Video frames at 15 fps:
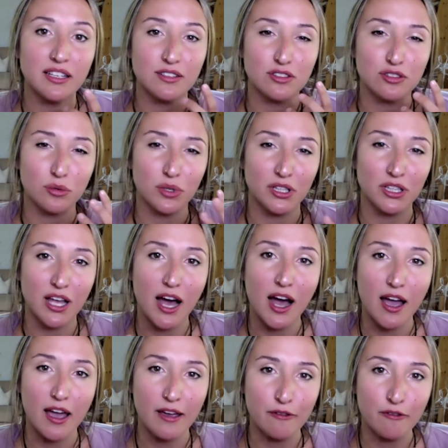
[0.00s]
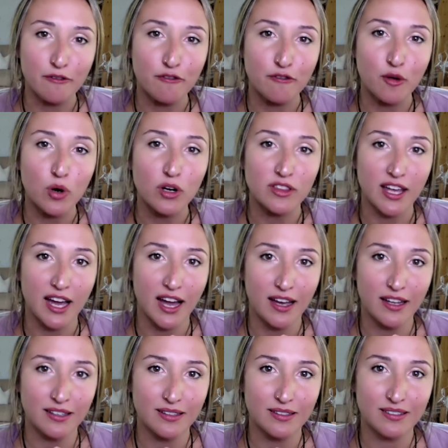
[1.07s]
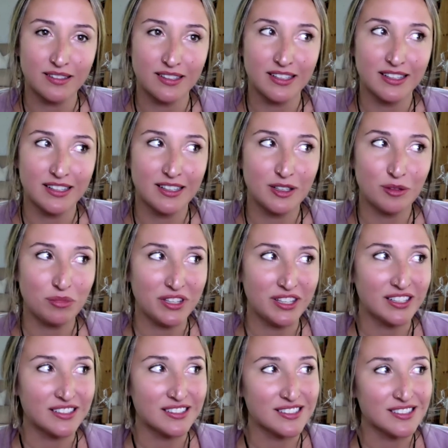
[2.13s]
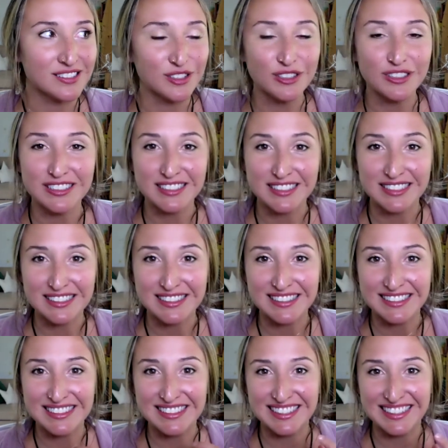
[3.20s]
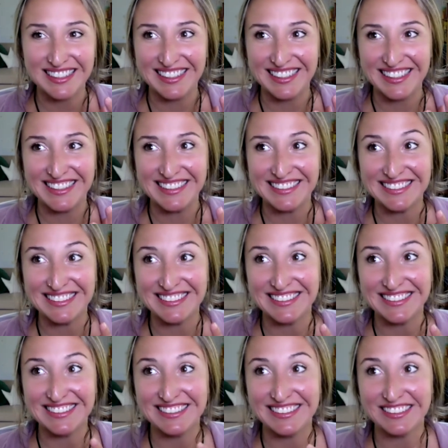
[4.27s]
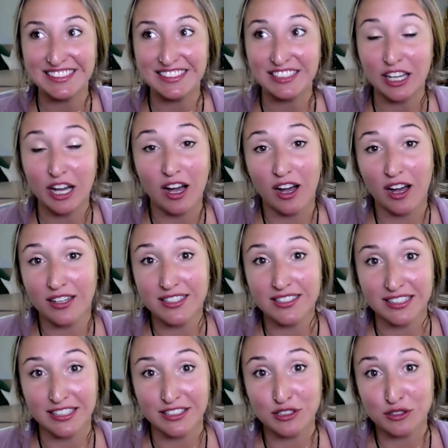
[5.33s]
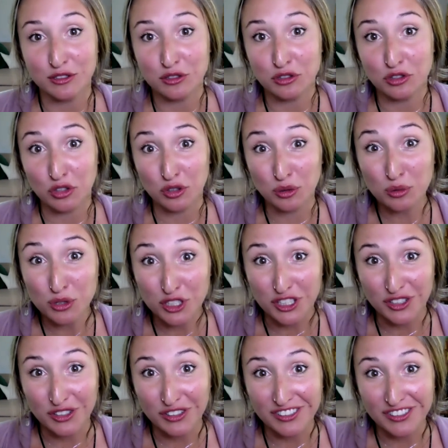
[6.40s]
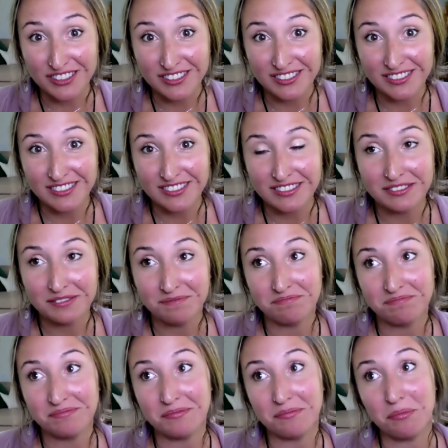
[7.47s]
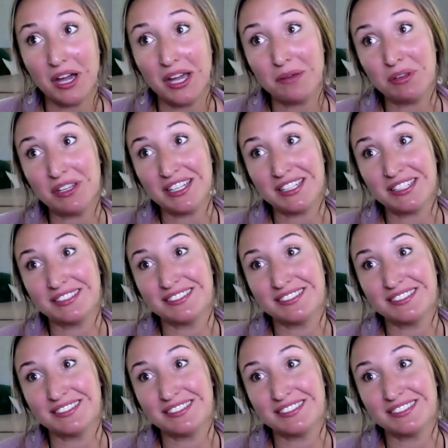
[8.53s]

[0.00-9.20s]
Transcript: is so alive for that, because certainty is, honestly, it's delusional, in my opinion.